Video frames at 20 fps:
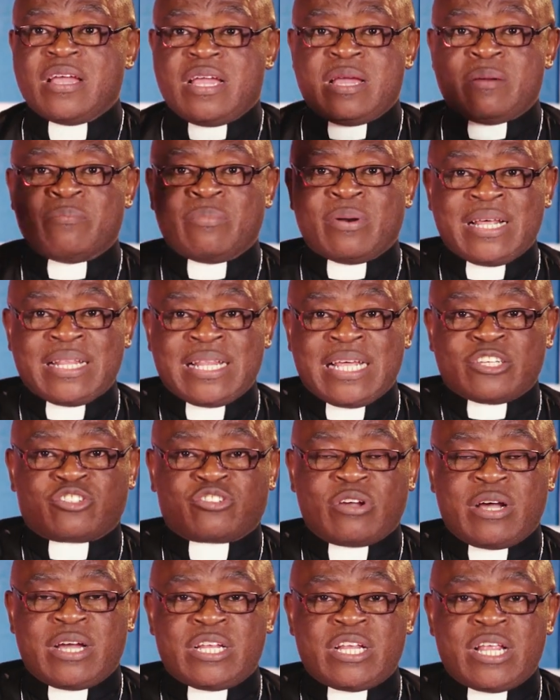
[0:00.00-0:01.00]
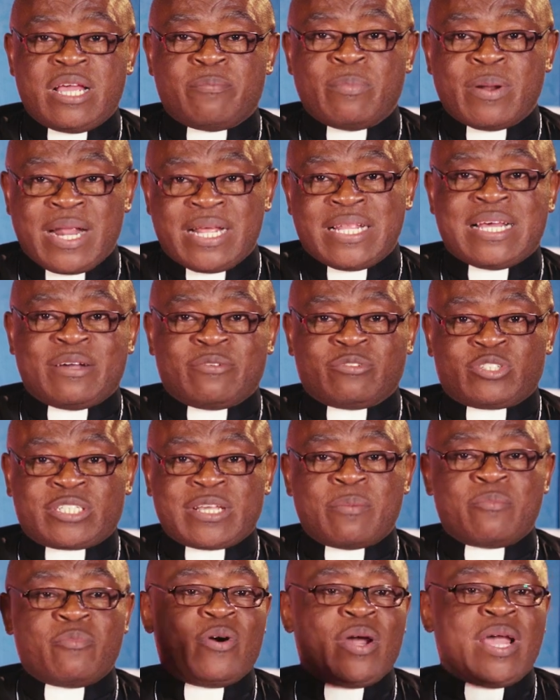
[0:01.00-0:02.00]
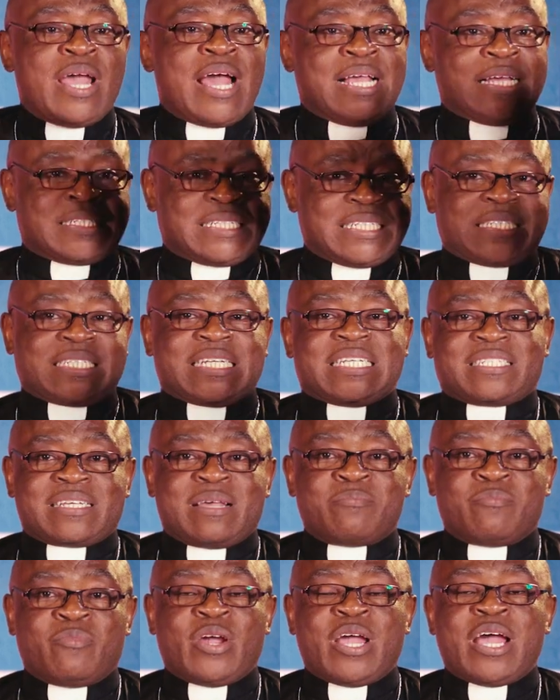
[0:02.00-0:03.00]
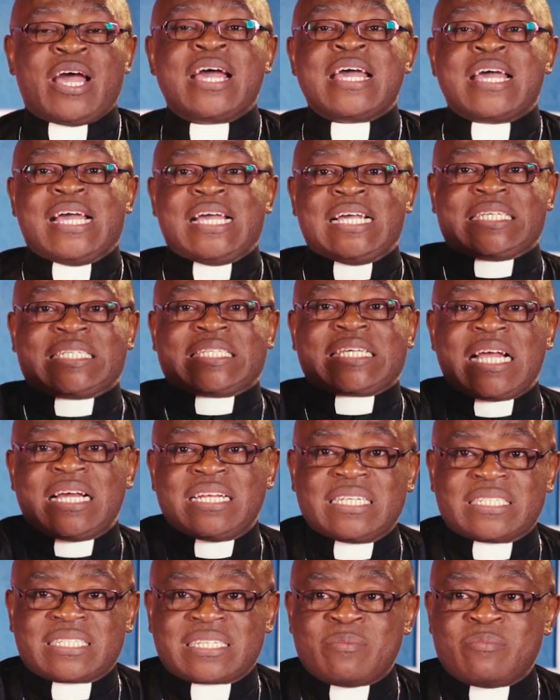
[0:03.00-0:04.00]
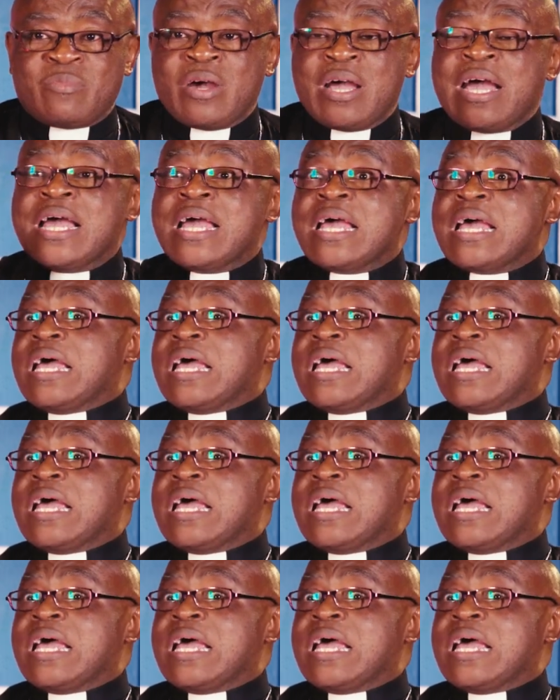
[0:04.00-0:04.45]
a brother somewhere, a sister somewhere, a child somewhere,